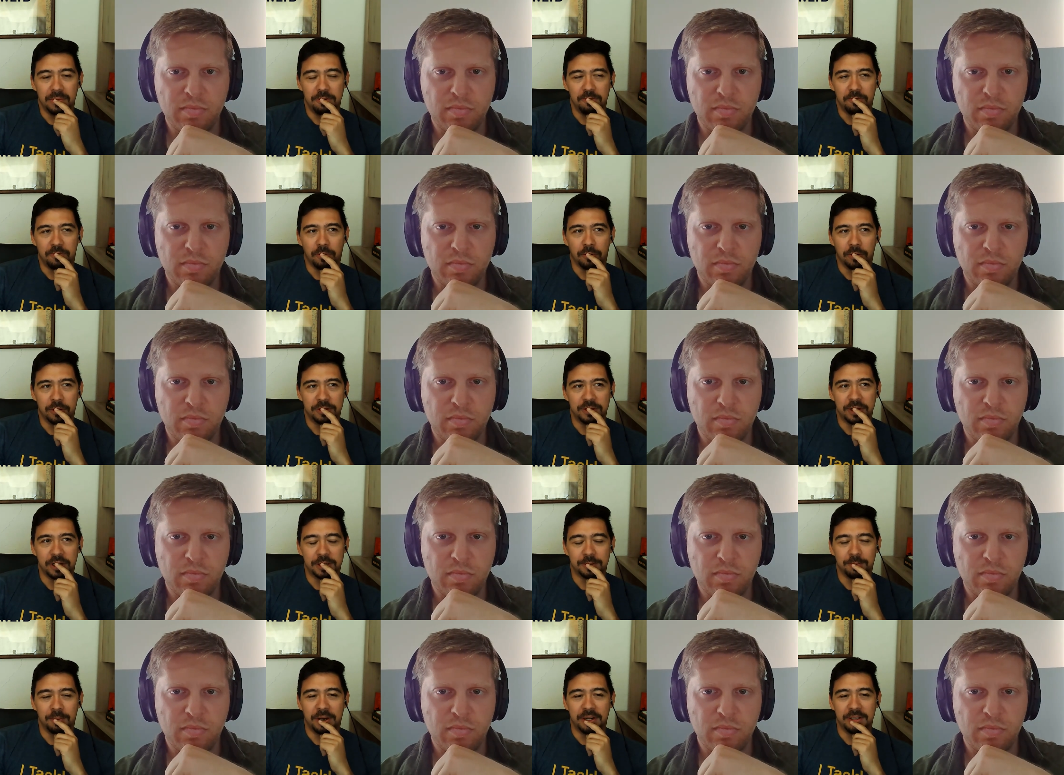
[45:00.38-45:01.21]
Speaker 1: for
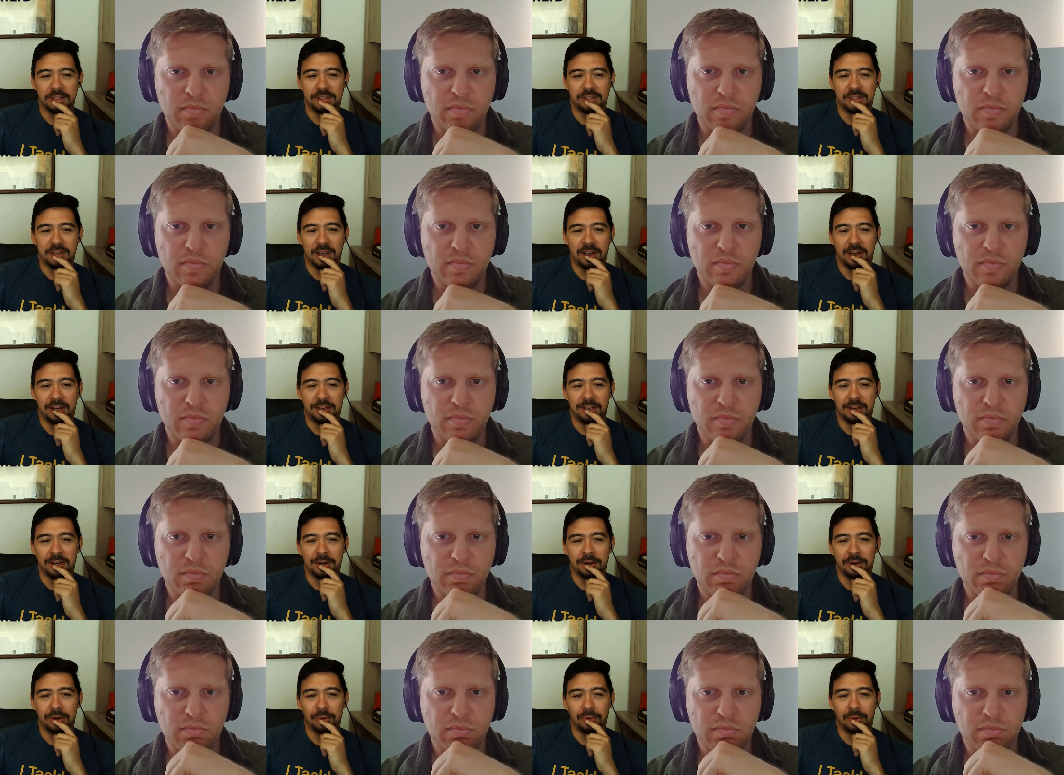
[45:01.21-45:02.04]
six months, and it
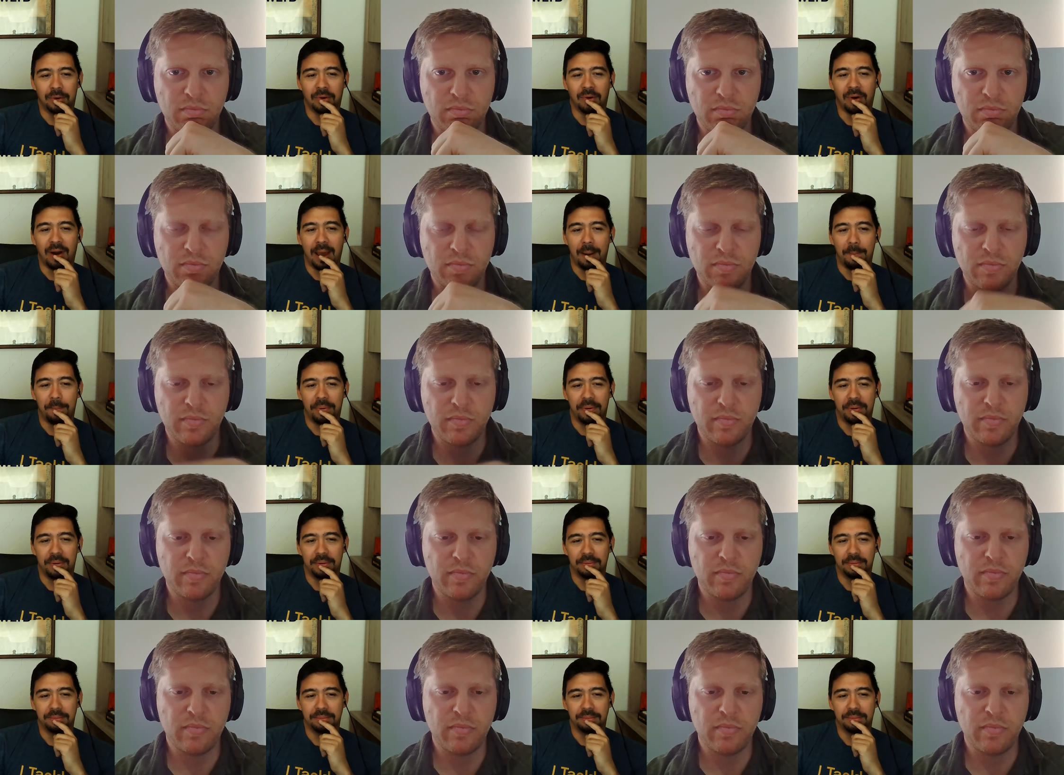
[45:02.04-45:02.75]
didn't do crap.